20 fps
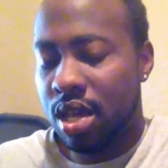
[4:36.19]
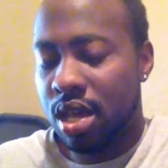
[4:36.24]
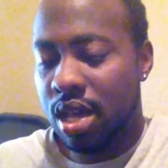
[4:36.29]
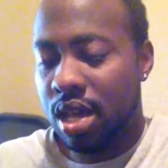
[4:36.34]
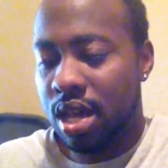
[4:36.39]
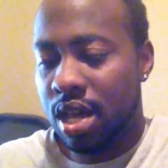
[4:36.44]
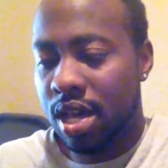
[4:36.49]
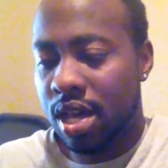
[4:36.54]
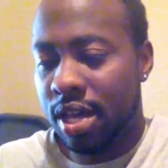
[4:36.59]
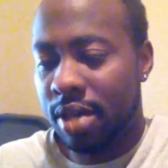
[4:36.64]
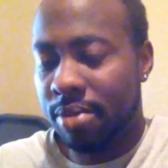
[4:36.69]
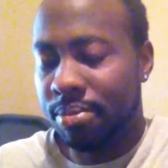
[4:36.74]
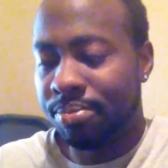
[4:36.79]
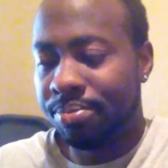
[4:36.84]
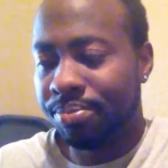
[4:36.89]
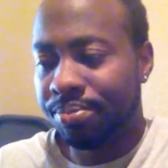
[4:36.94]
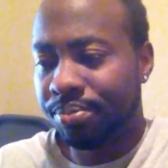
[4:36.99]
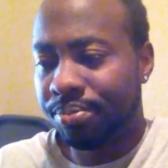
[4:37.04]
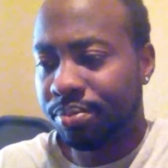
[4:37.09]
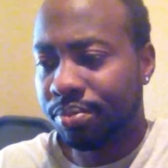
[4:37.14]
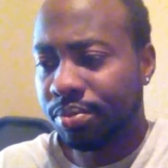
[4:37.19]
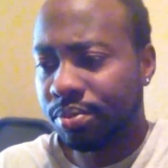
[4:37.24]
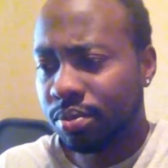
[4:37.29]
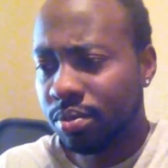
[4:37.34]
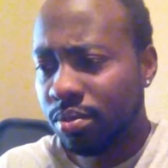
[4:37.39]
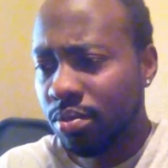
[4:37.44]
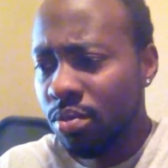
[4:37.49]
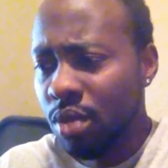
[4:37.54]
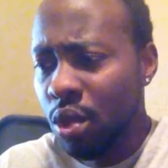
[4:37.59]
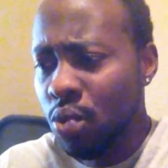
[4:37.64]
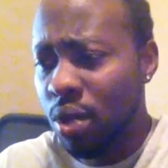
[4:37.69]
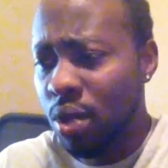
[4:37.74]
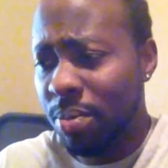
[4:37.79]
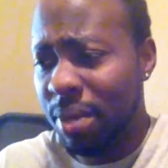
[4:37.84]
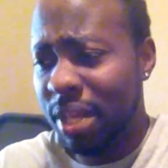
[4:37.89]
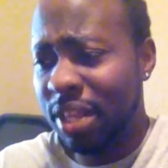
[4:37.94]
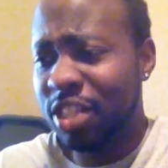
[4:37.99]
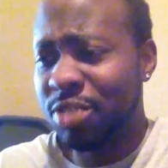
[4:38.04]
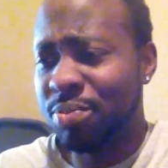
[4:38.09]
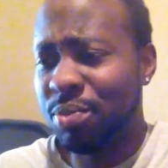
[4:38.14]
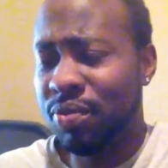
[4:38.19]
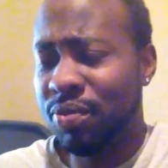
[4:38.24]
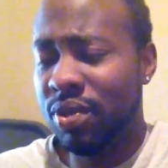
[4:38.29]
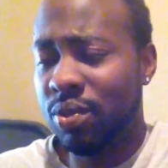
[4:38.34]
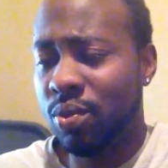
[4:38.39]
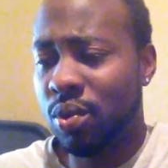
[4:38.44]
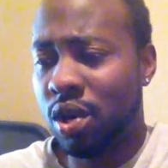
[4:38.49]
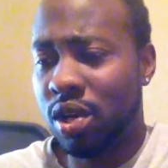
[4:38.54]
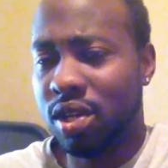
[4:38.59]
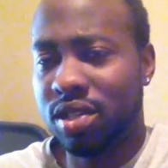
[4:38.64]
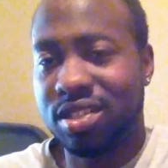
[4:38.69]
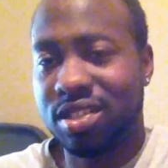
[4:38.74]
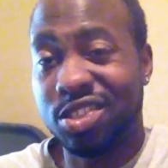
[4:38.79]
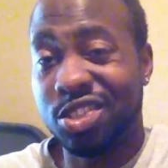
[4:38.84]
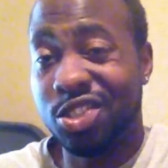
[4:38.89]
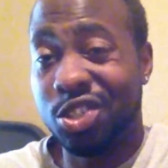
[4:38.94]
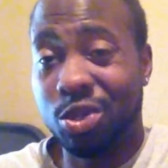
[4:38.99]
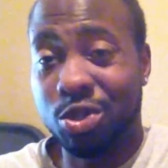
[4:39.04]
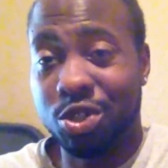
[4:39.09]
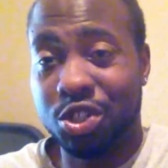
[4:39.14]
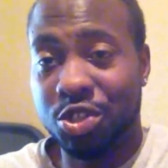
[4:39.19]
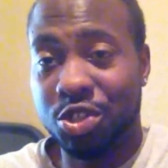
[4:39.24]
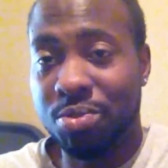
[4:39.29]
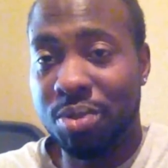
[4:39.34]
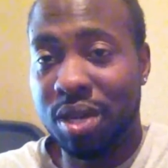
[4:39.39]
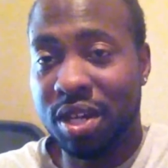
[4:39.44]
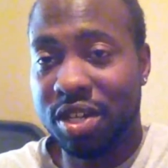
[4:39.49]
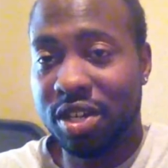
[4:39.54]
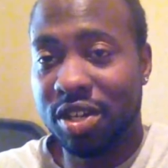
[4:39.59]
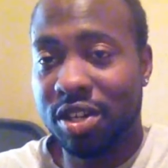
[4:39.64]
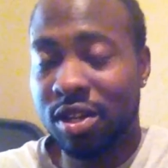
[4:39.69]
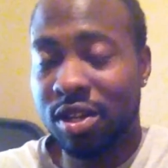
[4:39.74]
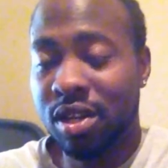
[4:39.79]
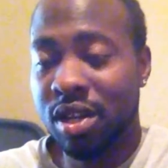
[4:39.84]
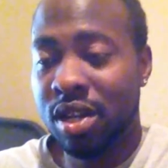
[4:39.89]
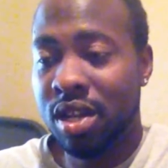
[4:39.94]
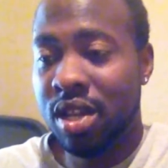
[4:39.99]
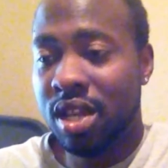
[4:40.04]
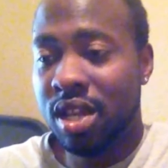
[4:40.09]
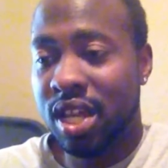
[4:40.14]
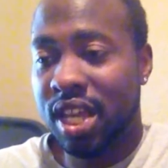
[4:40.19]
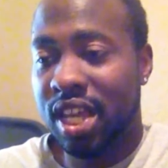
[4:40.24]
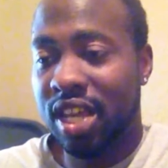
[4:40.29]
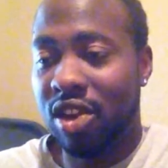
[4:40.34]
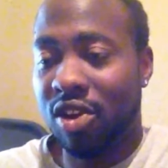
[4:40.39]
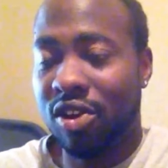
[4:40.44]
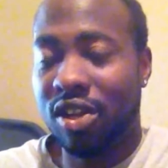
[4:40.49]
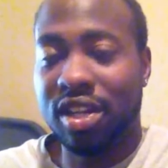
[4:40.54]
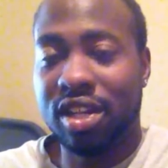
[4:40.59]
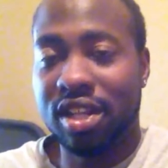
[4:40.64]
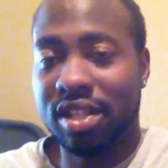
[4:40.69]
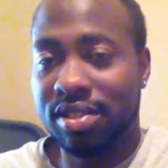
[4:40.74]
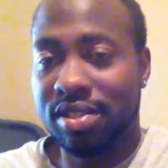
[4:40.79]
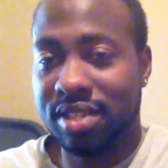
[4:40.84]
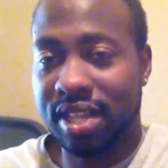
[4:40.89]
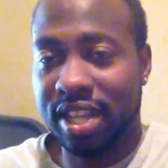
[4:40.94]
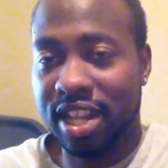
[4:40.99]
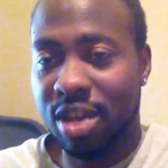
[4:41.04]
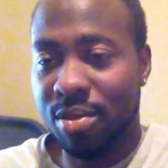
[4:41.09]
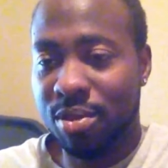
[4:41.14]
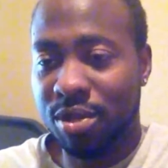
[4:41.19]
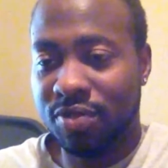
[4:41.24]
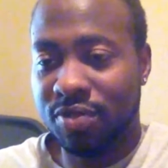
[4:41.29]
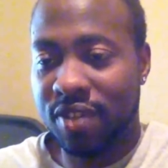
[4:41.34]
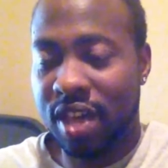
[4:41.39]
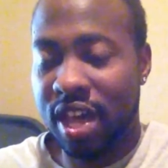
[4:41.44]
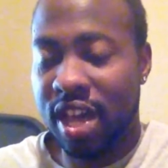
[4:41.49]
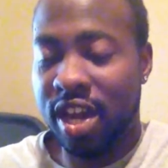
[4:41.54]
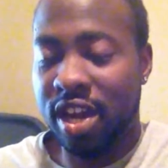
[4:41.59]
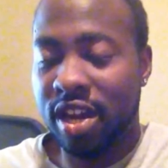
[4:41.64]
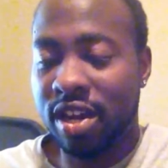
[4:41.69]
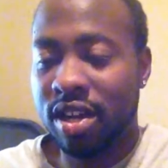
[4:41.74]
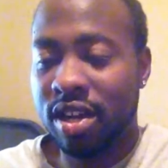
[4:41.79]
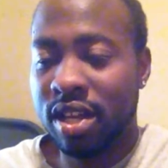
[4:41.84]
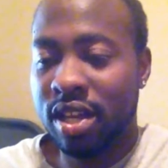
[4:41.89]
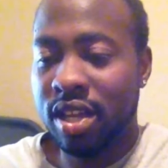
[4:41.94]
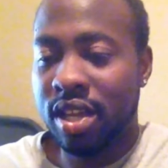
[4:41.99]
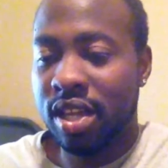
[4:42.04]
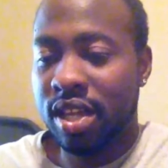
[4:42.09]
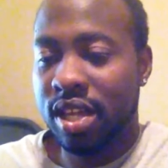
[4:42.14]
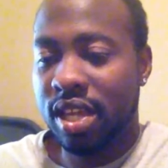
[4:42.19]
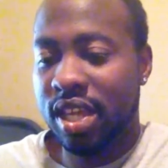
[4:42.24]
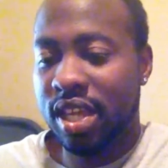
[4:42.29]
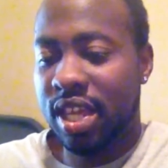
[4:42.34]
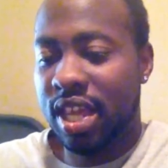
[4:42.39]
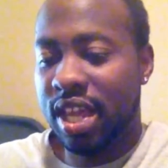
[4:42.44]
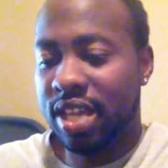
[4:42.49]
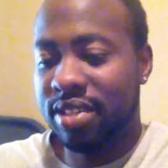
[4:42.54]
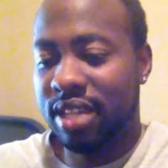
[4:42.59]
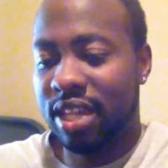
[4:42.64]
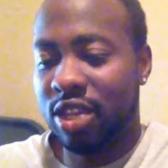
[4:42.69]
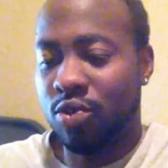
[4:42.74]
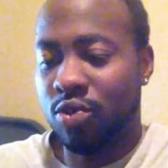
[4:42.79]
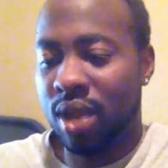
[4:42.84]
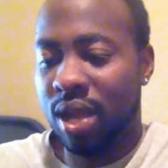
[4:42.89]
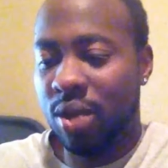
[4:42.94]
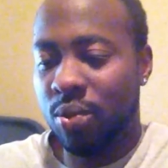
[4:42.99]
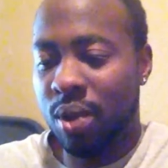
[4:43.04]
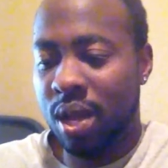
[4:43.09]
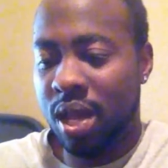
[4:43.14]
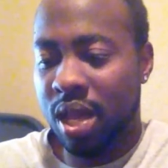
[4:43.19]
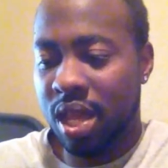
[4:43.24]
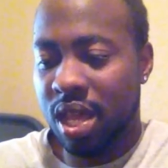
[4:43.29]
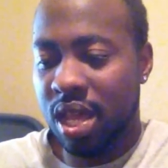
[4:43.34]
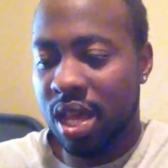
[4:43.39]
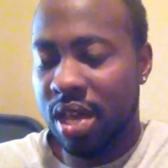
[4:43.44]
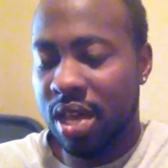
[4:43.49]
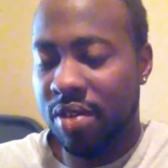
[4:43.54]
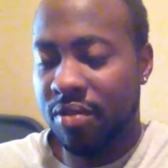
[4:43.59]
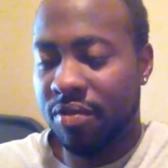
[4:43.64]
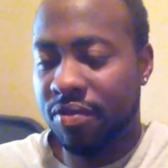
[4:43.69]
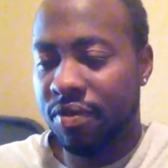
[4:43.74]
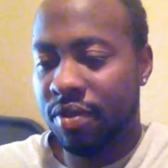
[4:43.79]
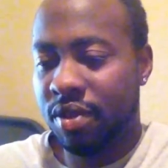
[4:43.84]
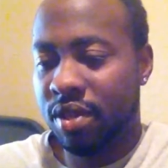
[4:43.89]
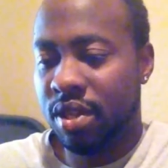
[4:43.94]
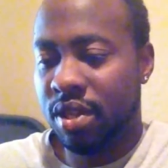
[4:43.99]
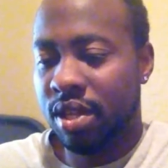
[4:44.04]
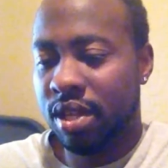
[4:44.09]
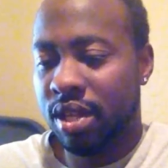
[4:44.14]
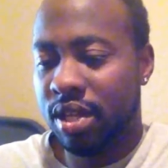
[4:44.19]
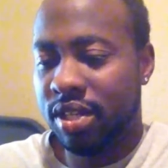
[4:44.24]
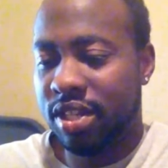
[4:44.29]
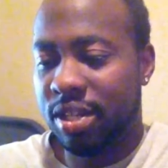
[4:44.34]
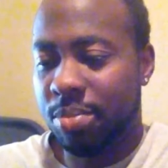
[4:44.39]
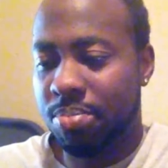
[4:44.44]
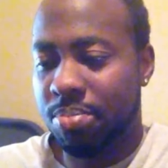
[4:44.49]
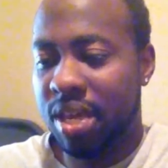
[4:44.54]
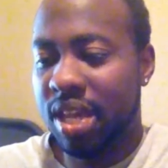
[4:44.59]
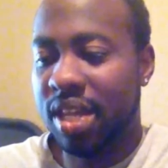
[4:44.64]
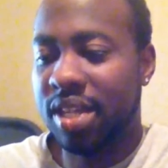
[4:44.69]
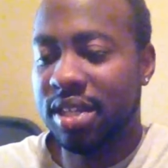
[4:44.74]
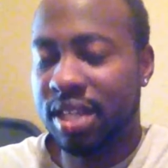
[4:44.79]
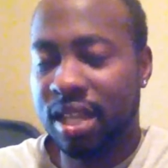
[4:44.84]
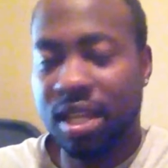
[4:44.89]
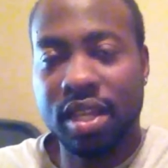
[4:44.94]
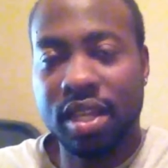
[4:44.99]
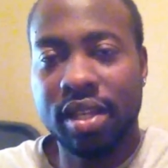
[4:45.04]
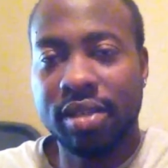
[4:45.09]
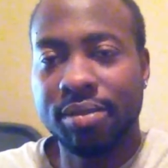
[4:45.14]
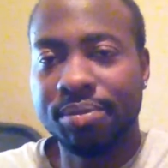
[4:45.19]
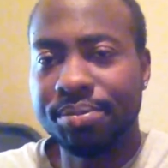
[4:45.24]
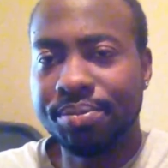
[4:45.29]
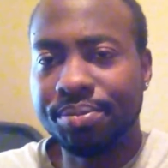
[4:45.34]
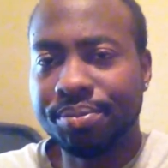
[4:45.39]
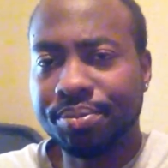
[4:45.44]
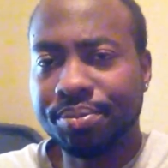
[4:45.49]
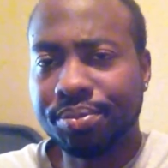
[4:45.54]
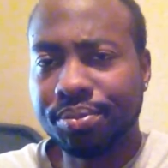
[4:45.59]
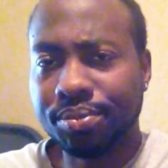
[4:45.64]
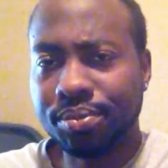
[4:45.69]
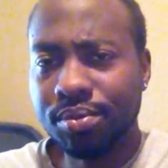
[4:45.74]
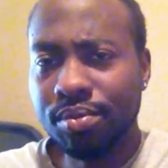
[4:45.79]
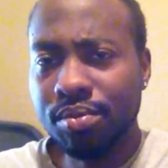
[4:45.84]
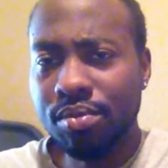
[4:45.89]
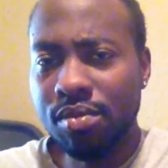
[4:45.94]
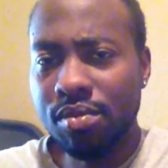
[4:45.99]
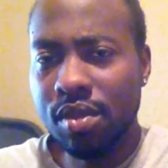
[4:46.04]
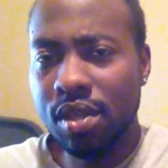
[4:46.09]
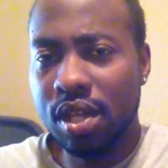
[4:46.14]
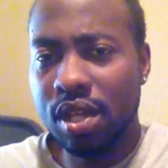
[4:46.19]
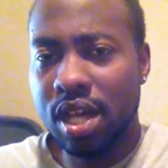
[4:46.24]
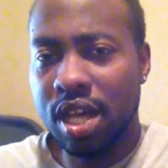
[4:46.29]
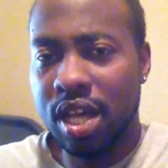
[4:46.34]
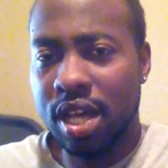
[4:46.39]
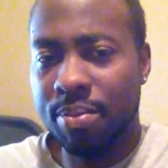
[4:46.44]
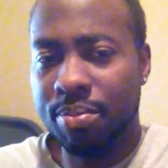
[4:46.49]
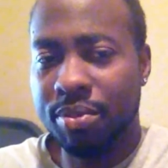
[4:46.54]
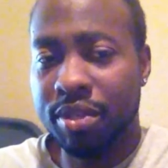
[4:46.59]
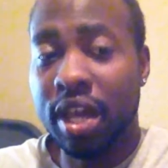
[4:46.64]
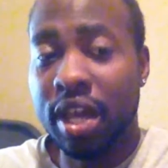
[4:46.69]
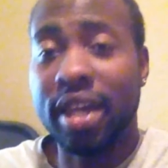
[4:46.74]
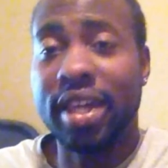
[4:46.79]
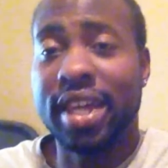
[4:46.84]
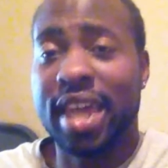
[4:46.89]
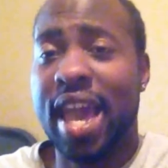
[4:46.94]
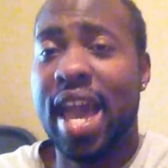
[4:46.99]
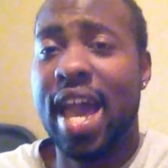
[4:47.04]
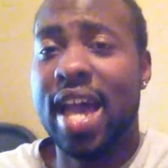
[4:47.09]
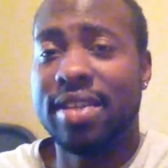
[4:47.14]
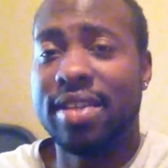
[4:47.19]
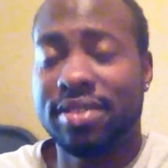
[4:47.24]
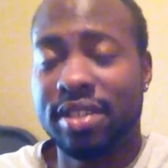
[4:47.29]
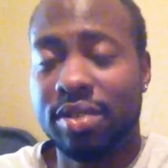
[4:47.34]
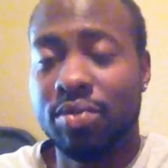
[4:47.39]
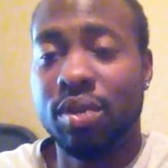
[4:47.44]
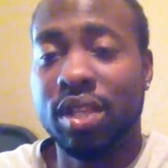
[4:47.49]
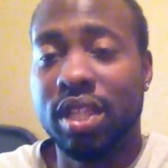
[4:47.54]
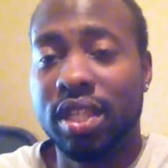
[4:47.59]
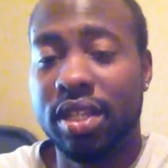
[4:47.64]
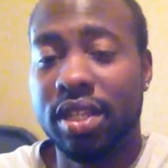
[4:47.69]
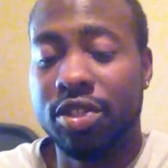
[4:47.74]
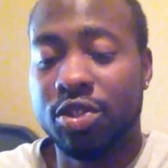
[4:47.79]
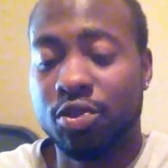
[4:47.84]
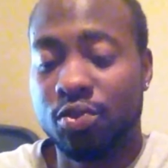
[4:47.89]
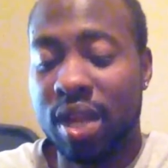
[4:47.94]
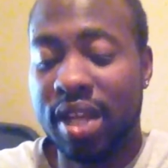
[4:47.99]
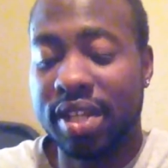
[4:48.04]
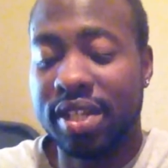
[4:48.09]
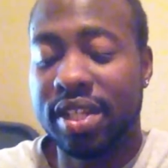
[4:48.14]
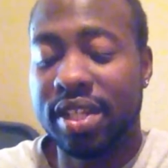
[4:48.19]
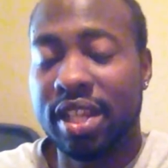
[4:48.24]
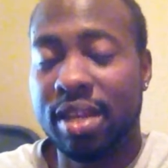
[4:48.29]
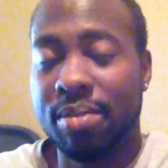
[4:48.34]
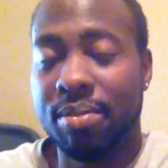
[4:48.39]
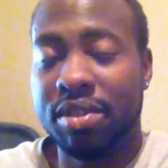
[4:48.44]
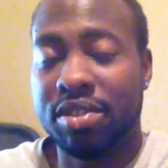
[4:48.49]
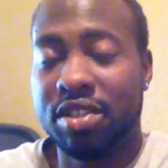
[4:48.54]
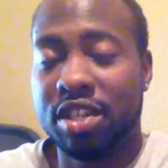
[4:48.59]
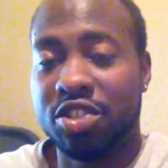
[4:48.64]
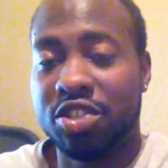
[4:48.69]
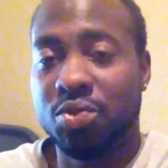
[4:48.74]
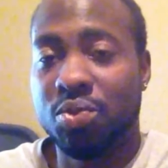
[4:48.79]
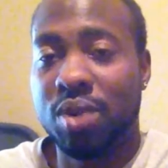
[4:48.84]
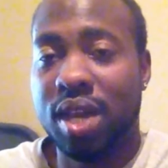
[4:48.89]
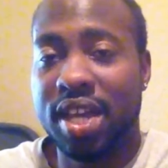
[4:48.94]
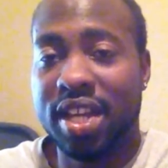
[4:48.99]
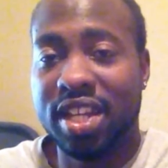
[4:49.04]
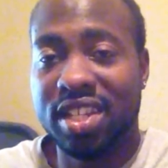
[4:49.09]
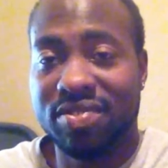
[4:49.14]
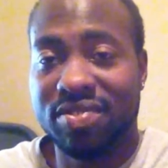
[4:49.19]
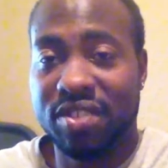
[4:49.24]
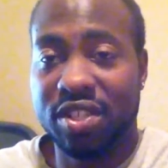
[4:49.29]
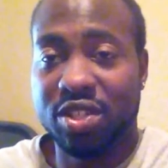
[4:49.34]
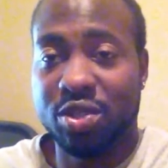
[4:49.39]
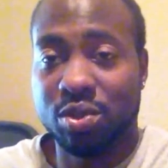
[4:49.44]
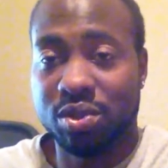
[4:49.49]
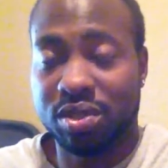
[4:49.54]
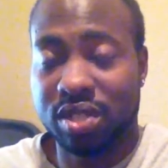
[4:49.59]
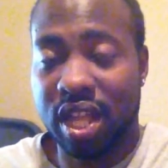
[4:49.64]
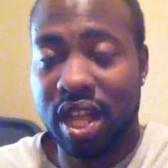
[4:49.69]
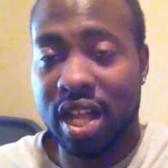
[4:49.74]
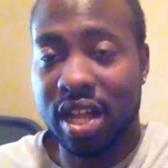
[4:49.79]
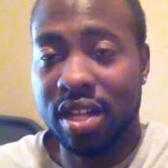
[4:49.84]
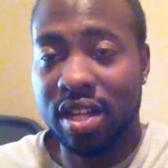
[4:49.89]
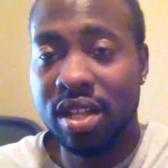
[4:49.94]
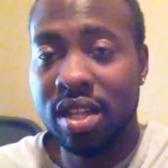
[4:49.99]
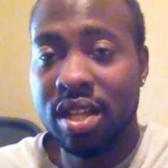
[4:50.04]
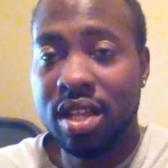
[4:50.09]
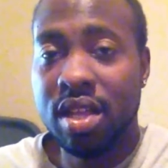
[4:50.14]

What made this movie work is because Joel Schumacher, he had already done St. Elmo's Fire. He has a great way of depicting young cast and really directing them in such a way in his visual style.